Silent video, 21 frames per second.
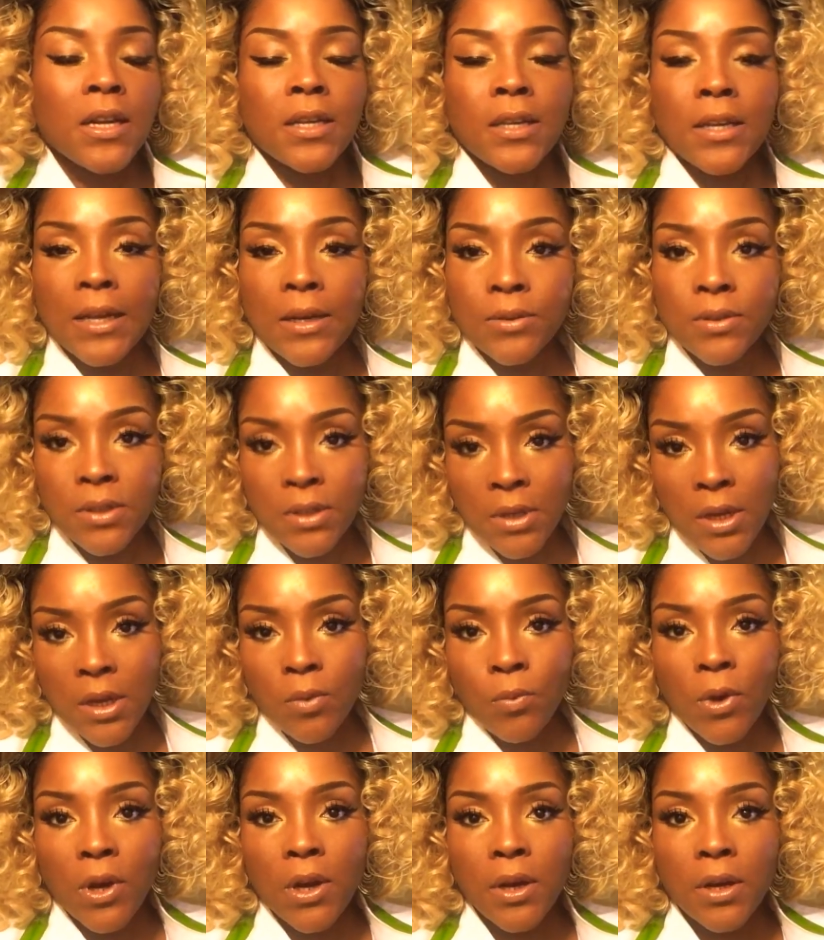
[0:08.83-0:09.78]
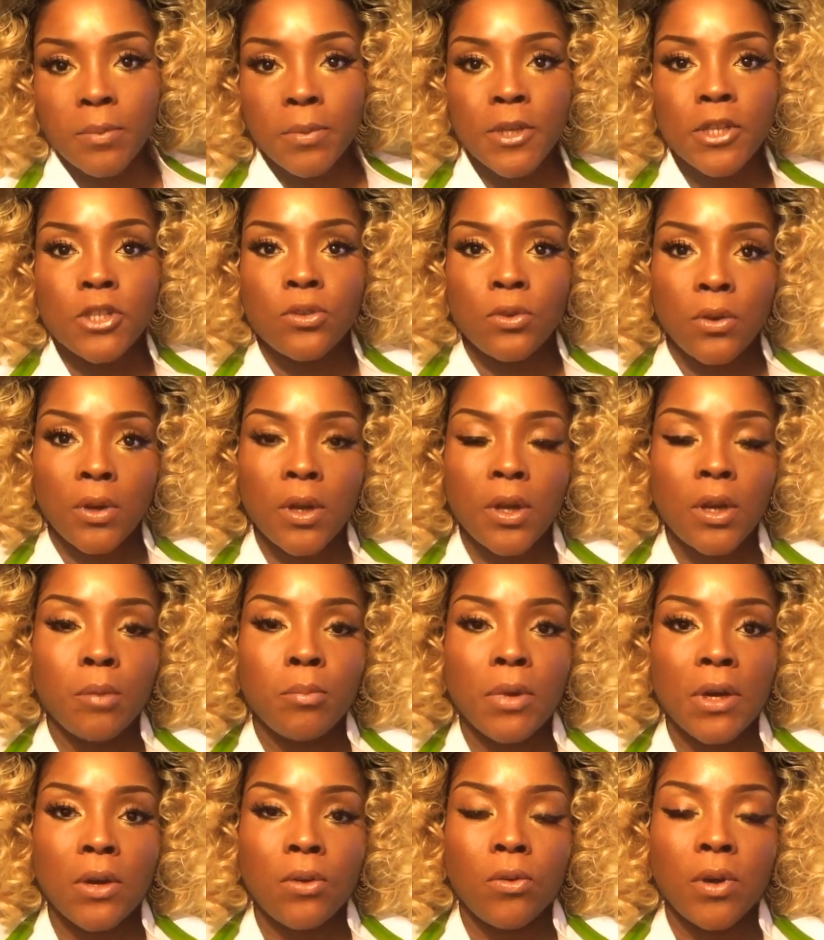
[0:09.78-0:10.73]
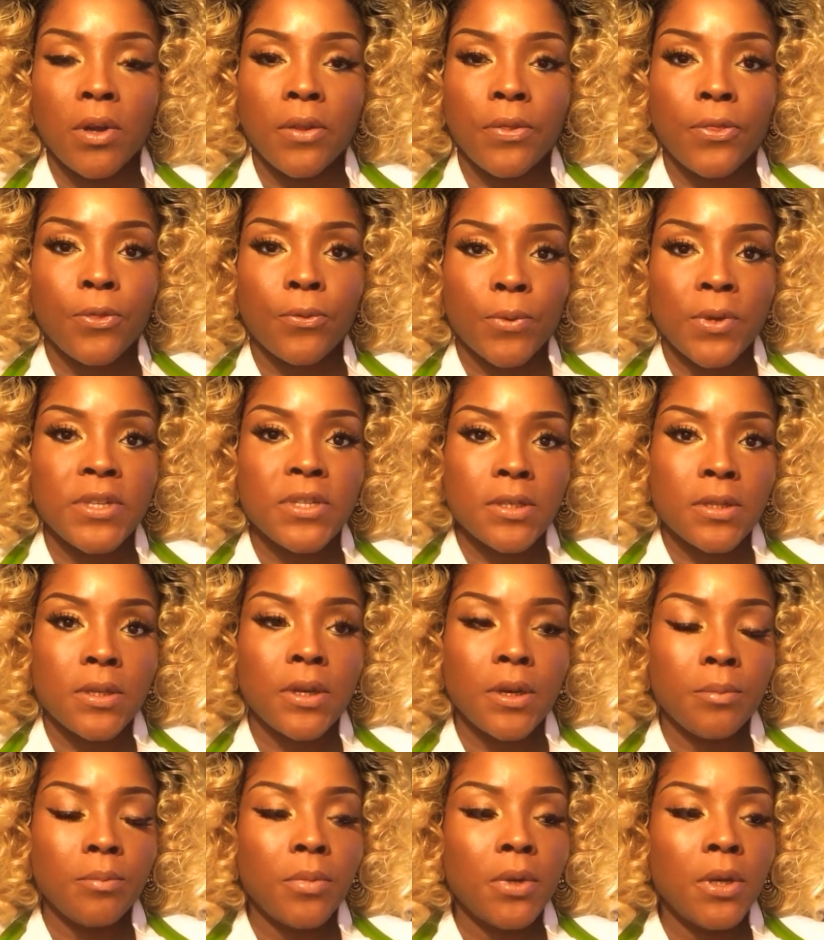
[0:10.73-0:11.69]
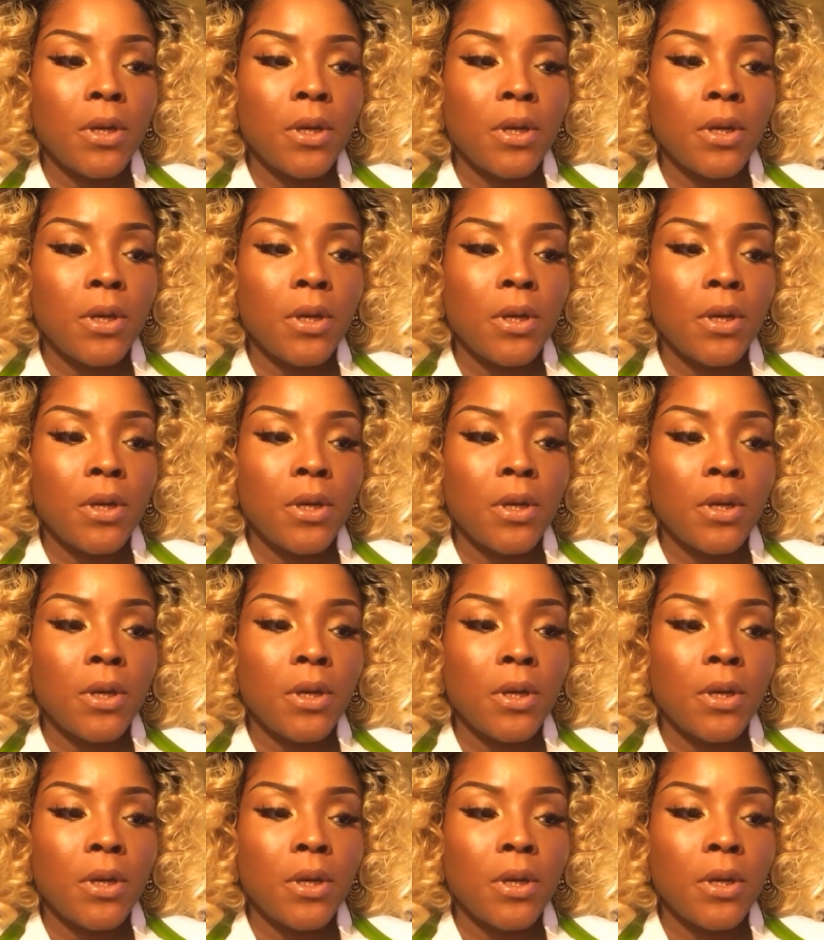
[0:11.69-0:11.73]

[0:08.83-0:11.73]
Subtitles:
Now today we're going to be talking about a three-step.